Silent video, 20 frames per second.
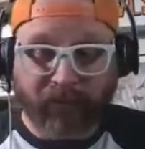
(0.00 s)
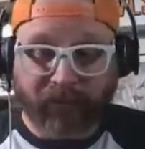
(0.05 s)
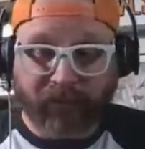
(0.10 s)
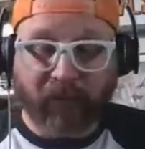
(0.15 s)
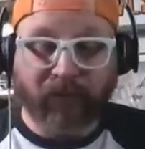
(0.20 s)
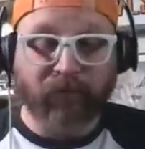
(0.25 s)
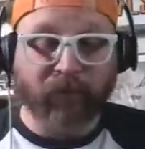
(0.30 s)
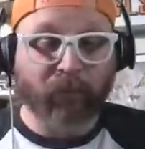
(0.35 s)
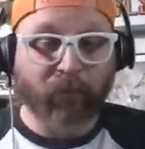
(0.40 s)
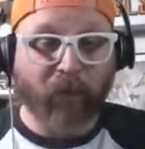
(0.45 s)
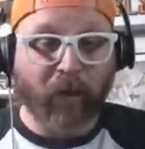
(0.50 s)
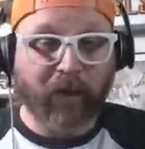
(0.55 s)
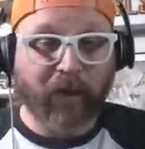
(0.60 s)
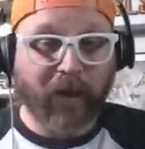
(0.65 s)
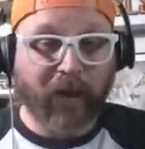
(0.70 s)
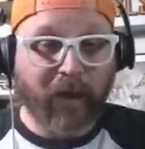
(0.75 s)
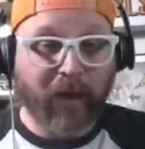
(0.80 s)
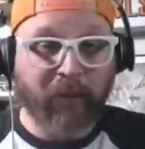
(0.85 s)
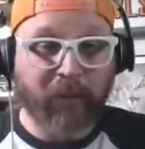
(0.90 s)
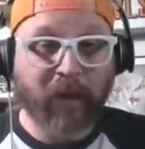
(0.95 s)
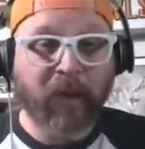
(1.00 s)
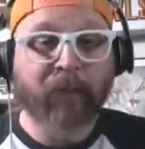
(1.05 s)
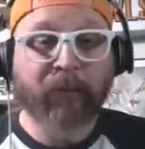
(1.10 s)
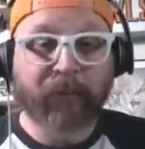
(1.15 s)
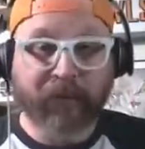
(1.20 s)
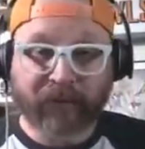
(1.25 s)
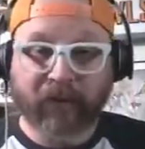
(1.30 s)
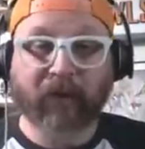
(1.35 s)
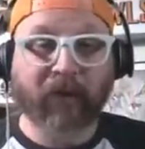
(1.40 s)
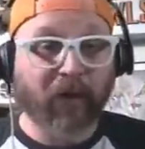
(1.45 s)
decent running game,
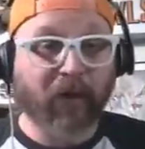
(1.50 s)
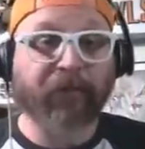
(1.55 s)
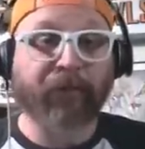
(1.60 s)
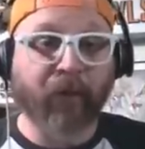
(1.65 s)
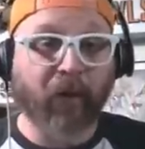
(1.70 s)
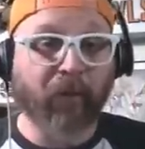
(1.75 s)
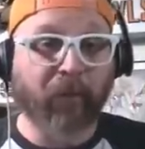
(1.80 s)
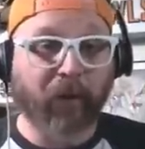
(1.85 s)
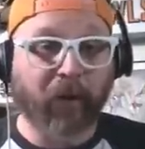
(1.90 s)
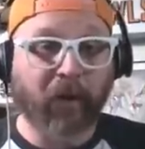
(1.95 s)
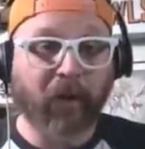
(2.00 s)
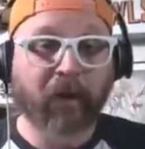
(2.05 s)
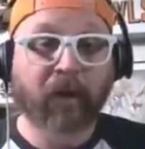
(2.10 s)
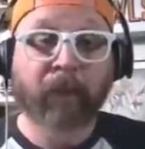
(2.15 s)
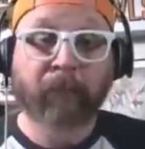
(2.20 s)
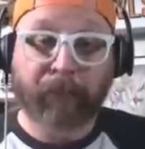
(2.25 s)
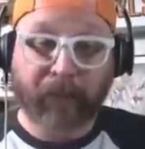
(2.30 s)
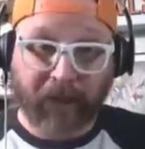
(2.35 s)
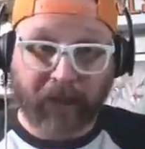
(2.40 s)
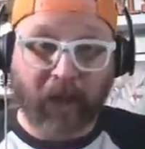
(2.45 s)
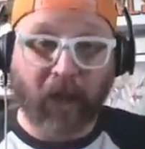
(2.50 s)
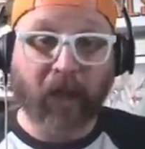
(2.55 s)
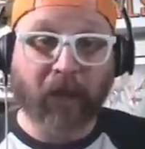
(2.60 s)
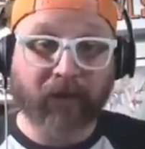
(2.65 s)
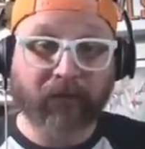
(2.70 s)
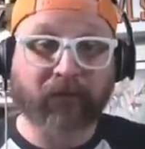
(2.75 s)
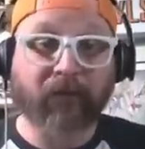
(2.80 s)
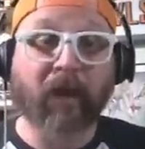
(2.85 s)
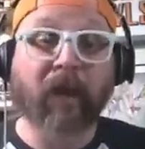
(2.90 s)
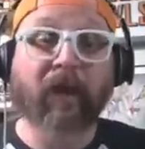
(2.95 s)
but they're going to throw the ball
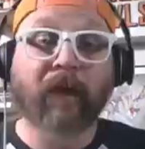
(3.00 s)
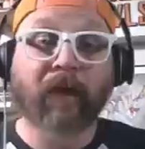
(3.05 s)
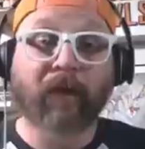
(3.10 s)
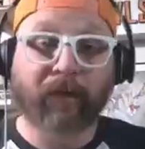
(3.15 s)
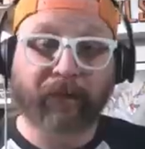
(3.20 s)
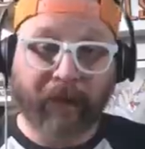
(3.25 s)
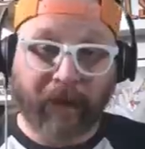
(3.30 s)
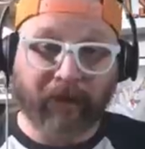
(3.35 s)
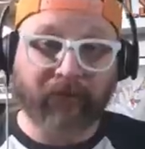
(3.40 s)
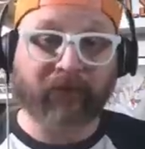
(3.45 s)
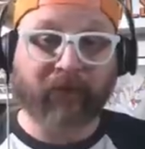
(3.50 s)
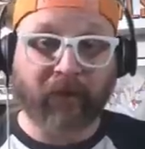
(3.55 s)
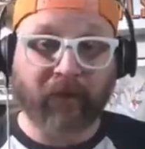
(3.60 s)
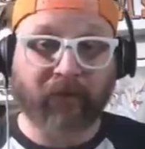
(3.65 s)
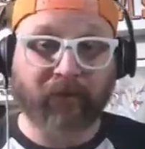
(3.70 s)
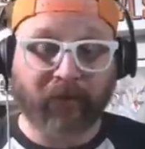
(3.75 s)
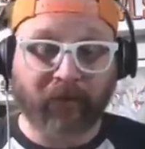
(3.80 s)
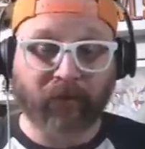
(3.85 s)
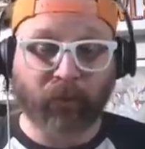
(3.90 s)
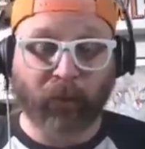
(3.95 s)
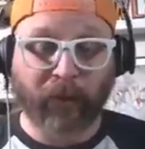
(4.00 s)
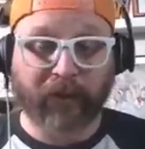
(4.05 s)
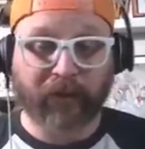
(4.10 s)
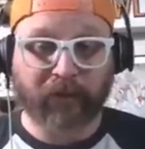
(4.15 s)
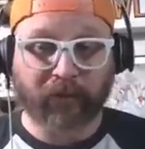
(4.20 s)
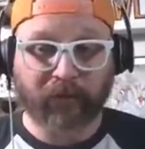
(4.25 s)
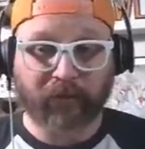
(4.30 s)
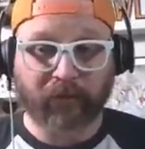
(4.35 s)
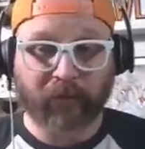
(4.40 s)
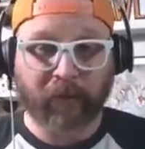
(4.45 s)
because that's Tennessee's
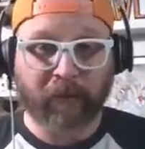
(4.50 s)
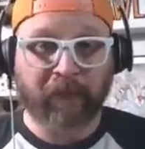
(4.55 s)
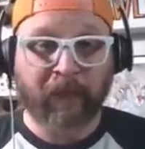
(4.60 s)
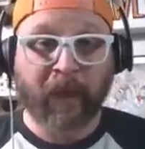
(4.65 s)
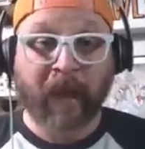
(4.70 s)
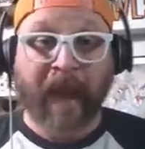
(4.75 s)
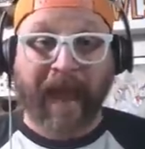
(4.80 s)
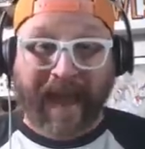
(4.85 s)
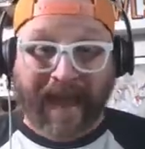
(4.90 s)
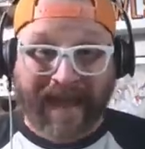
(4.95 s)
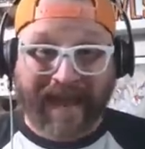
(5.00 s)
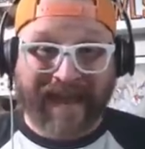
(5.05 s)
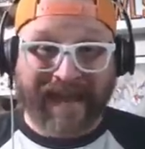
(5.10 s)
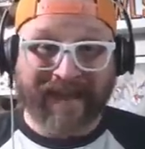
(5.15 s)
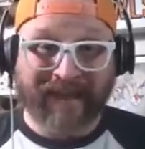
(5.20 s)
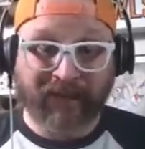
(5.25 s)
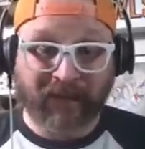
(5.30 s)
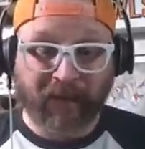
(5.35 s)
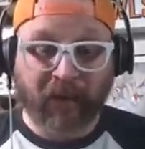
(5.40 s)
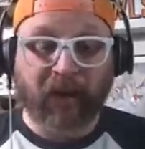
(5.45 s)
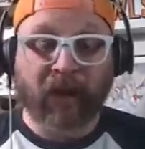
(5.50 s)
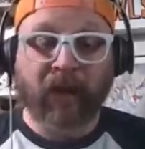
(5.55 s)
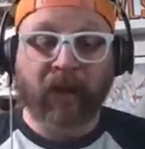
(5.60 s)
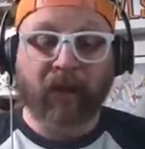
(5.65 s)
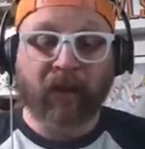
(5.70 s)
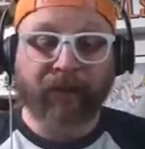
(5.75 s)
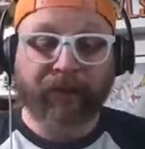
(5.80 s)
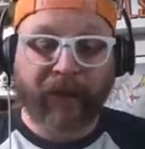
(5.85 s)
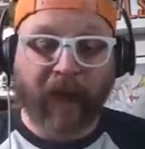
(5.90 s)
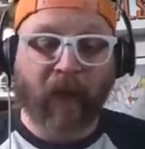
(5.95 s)
weakness, and
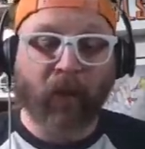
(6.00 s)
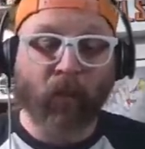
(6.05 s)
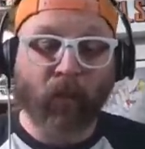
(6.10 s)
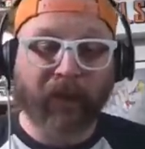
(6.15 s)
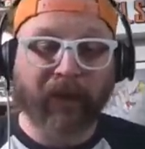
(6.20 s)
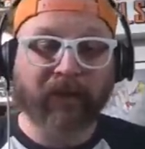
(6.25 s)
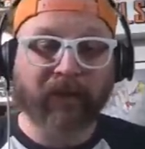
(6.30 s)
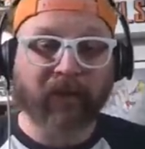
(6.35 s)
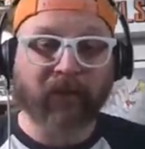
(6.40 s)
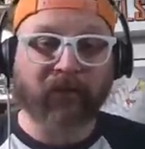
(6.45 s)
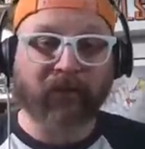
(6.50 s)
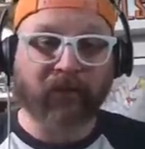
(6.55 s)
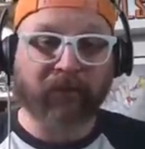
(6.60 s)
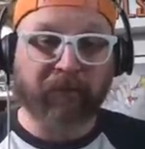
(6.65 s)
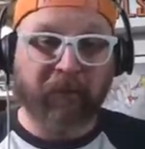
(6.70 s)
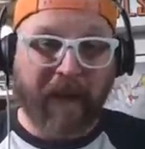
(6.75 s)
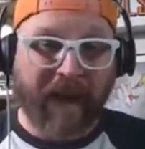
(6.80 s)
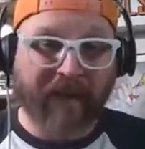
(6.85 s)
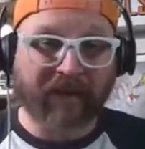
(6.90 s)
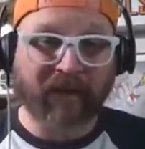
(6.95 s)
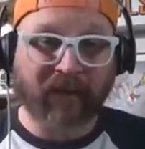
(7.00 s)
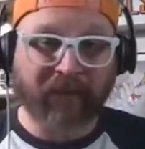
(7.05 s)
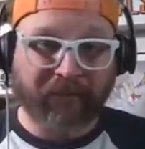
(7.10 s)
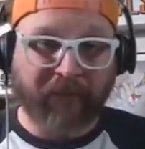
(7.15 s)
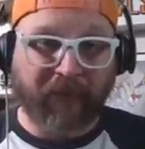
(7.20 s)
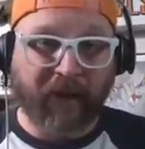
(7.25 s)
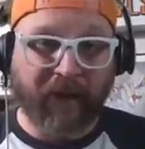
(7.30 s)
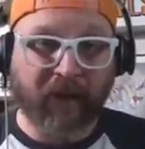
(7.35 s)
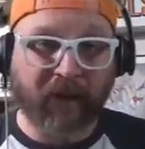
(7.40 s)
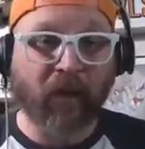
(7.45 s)
that weakness is
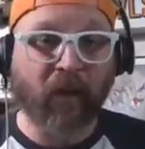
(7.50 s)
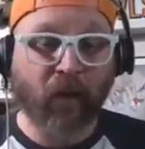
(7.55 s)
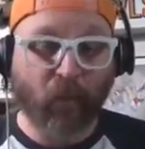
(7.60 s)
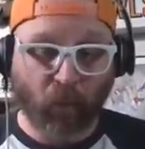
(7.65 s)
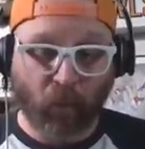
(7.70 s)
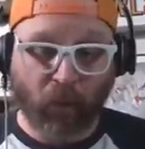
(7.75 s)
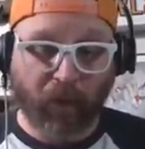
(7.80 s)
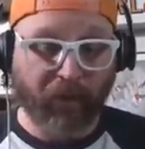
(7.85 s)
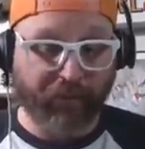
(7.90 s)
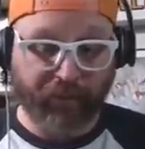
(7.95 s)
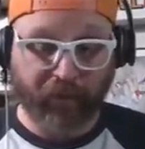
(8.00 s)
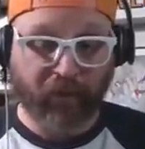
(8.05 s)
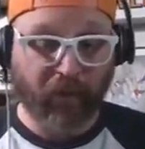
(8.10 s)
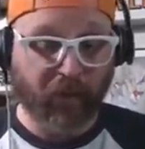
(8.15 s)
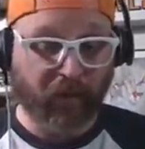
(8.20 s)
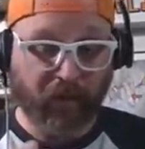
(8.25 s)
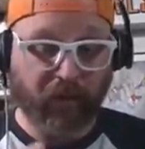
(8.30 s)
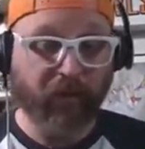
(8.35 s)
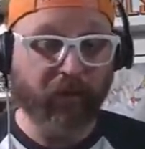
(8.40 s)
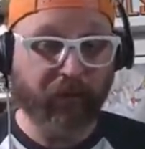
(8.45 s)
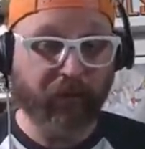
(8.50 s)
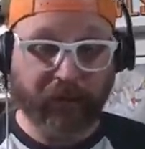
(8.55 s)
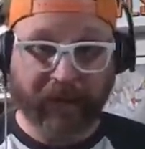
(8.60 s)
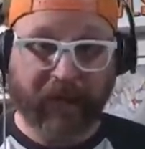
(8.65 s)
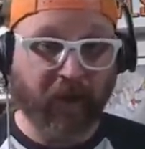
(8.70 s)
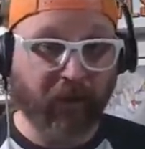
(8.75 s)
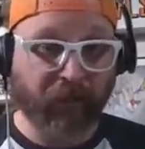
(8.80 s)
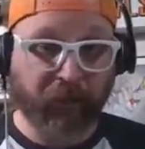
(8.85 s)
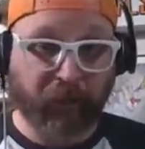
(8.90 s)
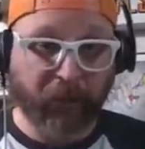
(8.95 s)
magnified with the
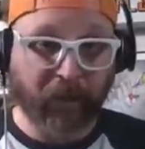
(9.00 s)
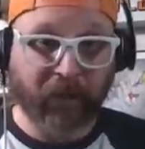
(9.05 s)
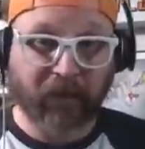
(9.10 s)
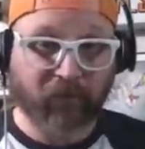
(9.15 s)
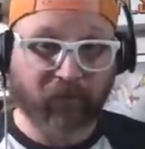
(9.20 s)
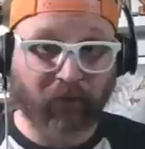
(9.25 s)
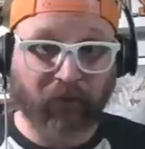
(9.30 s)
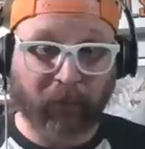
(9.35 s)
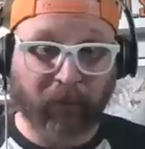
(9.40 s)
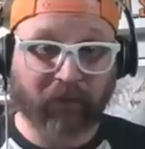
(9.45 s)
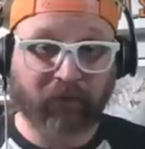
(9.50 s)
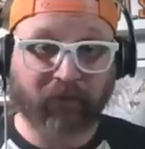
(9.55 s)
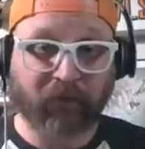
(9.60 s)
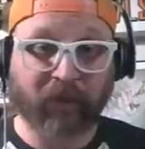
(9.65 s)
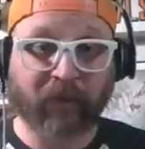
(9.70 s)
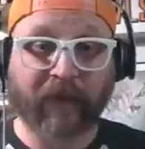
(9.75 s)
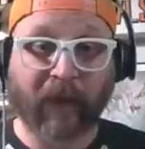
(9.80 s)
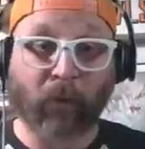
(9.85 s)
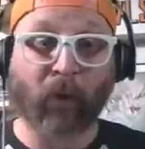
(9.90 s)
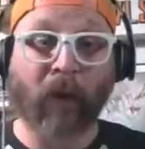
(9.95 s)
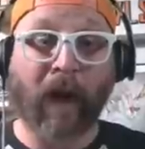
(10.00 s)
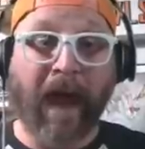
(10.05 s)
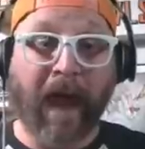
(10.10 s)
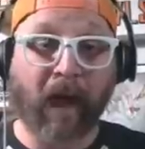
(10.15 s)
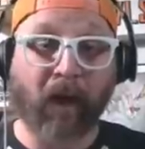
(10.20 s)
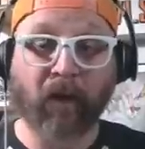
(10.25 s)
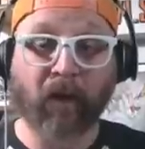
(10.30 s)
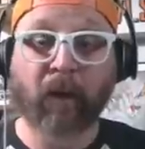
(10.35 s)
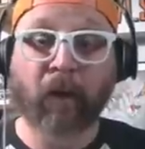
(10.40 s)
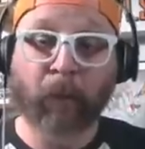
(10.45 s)
guys Boogie just mentioned that were
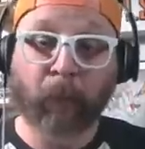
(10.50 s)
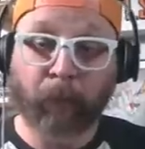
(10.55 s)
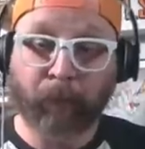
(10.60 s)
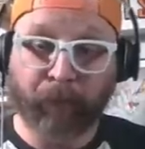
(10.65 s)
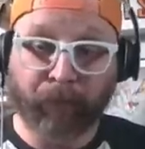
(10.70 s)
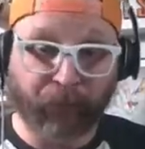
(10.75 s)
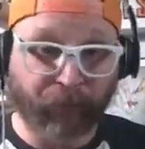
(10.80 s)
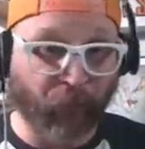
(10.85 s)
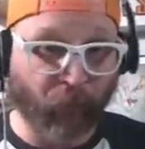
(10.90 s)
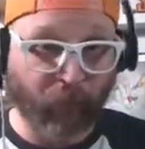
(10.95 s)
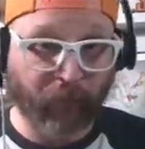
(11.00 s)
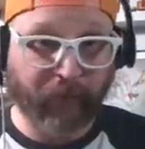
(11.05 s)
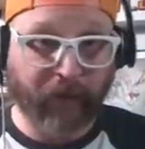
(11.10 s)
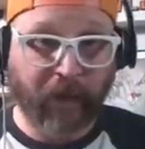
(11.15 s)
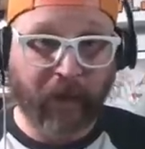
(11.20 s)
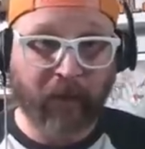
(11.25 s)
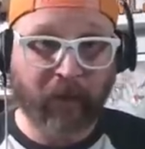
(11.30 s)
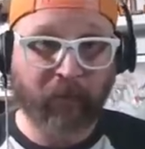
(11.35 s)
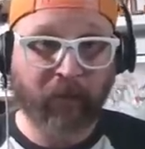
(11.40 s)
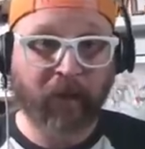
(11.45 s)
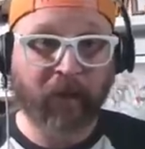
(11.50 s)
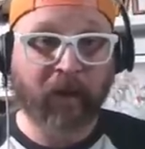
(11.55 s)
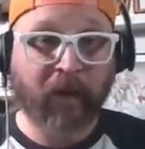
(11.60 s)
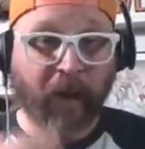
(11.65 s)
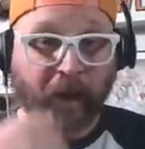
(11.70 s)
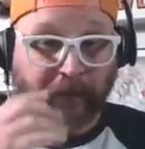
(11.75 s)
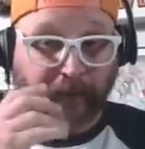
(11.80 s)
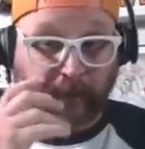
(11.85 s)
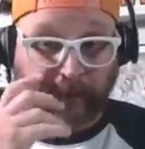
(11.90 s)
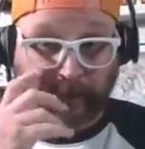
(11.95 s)
out before the game,
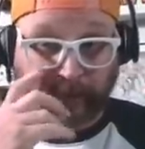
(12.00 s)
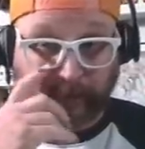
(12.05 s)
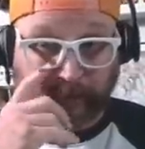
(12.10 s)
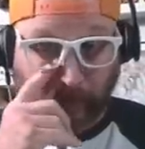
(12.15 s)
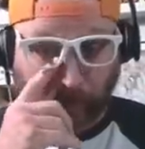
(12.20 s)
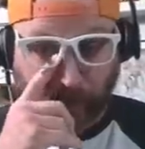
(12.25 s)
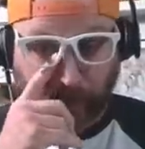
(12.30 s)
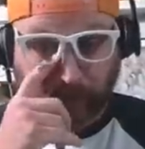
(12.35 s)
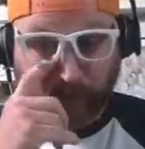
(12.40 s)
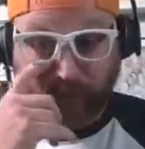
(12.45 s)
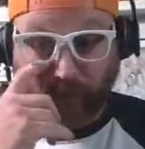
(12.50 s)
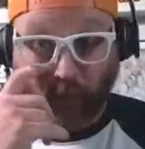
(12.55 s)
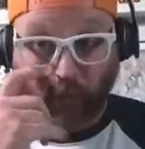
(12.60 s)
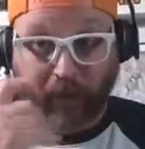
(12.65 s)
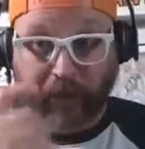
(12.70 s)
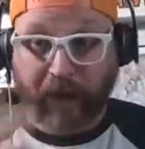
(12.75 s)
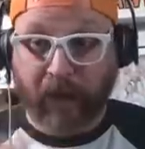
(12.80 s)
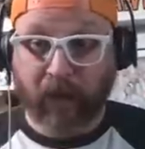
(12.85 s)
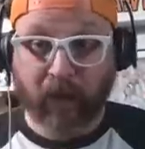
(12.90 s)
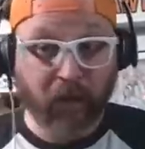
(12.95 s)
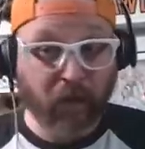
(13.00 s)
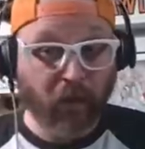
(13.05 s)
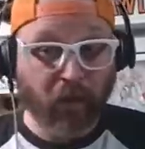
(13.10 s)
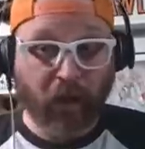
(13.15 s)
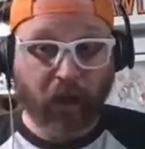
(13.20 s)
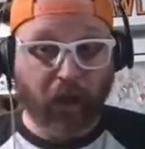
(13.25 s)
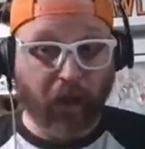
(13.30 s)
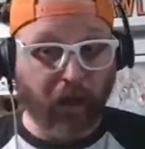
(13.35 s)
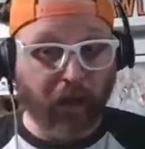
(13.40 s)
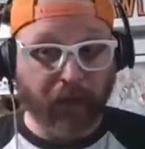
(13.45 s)
and and then Turnage going out.
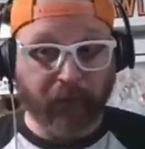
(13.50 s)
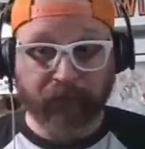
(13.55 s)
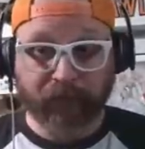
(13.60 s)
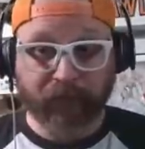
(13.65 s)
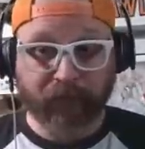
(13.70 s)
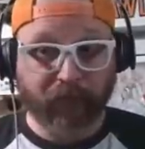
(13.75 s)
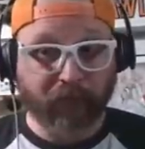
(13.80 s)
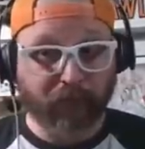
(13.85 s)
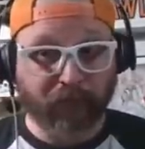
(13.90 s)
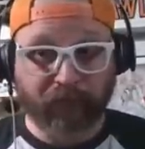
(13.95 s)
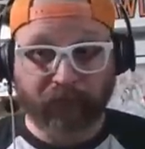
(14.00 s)
Um,